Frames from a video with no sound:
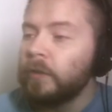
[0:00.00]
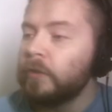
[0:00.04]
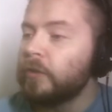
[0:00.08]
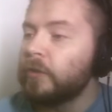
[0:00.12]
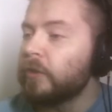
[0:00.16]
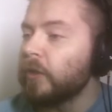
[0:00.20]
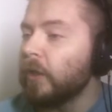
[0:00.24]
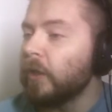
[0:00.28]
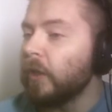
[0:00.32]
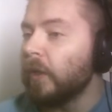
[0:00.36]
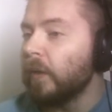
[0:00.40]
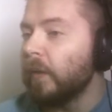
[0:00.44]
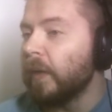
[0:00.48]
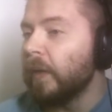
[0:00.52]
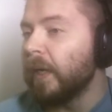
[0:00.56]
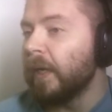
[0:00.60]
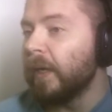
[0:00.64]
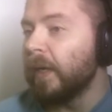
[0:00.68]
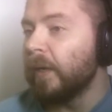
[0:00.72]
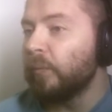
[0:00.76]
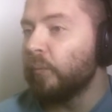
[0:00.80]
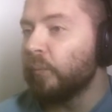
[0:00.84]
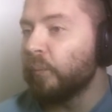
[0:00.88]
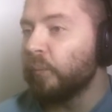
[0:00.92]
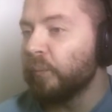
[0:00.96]

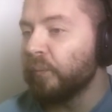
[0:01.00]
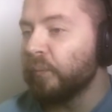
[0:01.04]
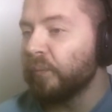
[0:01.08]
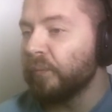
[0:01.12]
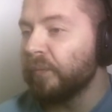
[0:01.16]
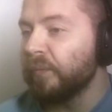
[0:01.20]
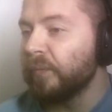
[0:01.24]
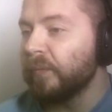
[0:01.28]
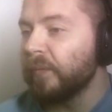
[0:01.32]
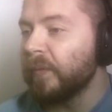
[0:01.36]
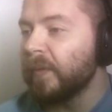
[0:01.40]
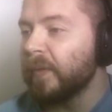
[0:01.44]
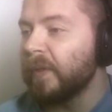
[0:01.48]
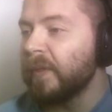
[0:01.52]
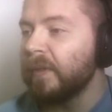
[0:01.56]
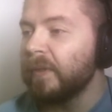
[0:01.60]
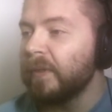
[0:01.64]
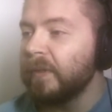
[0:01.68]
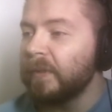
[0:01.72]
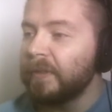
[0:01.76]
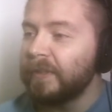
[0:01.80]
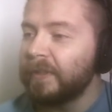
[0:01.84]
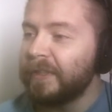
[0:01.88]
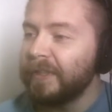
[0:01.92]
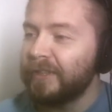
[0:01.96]
So
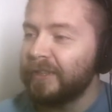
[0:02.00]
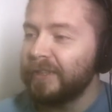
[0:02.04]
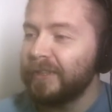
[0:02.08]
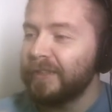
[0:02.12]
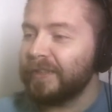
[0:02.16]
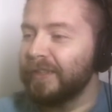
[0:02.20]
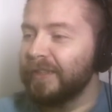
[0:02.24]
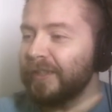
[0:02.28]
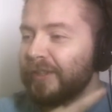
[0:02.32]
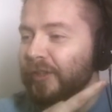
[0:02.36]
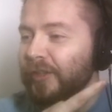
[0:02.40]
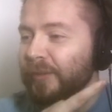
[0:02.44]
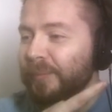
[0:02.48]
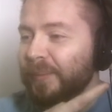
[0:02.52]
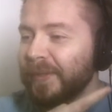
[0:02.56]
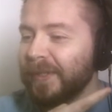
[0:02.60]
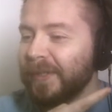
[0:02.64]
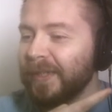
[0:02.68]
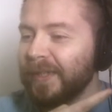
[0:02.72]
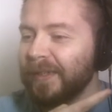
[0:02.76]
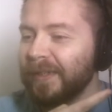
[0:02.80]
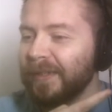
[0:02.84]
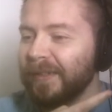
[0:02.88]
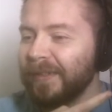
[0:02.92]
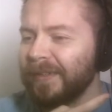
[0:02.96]
this is the topic:
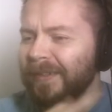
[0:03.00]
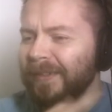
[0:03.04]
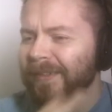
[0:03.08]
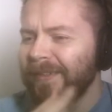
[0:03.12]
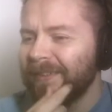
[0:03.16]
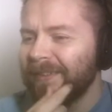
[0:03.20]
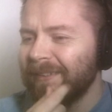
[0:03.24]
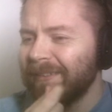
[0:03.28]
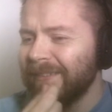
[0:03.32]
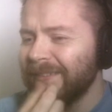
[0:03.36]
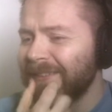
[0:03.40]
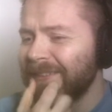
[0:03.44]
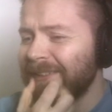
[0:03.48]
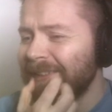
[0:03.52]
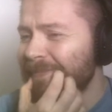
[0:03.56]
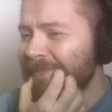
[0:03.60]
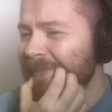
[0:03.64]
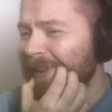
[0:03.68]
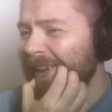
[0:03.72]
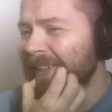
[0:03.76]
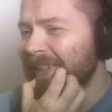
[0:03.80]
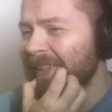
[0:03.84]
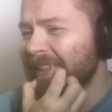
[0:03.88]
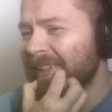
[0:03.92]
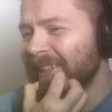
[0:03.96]
team
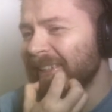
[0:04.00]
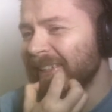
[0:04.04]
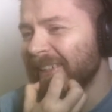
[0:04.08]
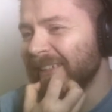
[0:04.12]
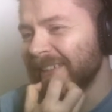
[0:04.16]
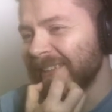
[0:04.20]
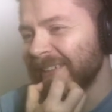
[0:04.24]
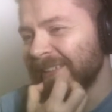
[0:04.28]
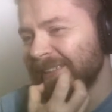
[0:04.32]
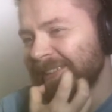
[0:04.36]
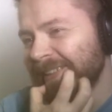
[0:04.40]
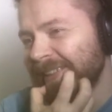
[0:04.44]
hunting.